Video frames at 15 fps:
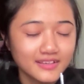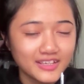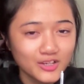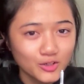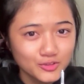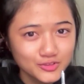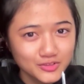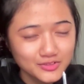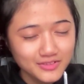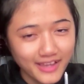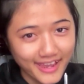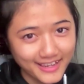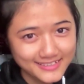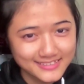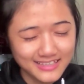It also
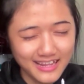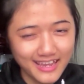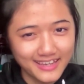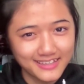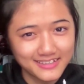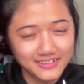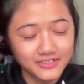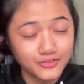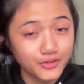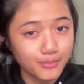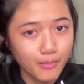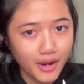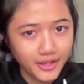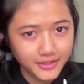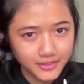acts like a
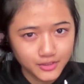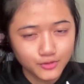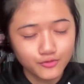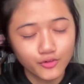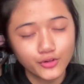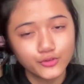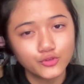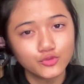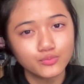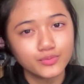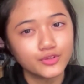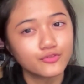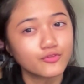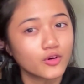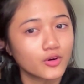reminder for you
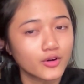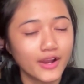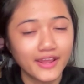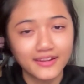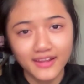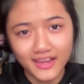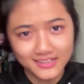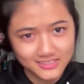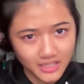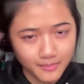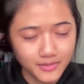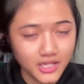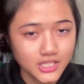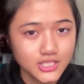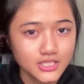before an
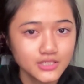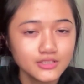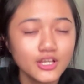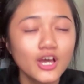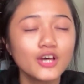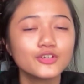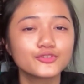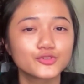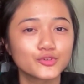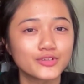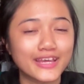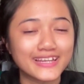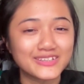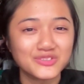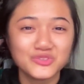examination so
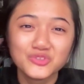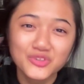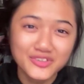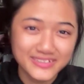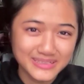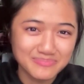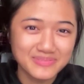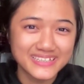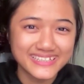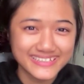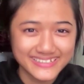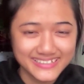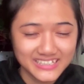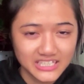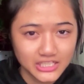that you don't repeat
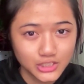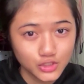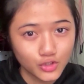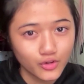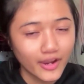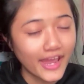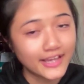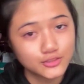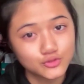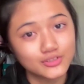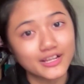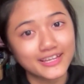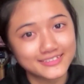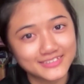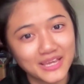it in your actual
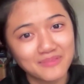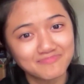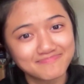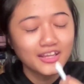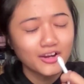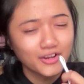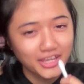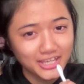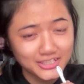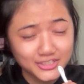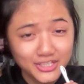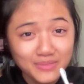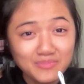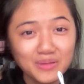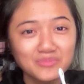exam. Okay,
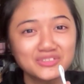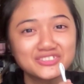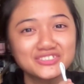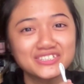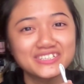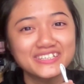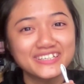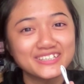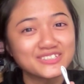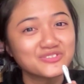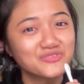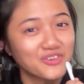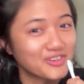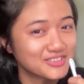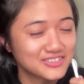tip number three is
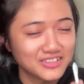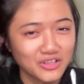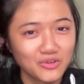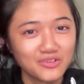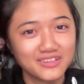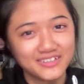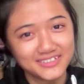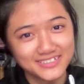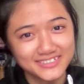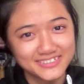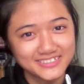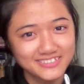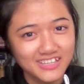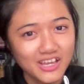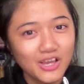for slow
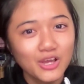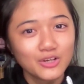learners.